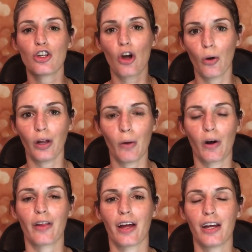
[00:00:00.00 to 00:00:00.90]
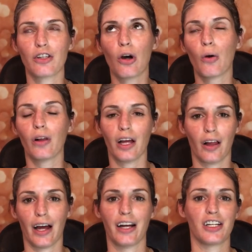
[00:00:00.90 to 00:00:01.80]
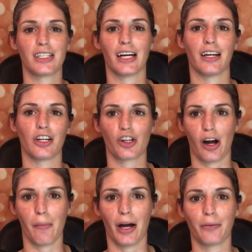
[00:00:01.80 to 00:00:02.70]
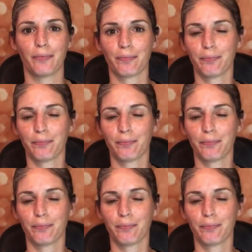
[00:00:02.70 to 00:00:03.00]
Totally worth it. Totally glad I decided to try them out.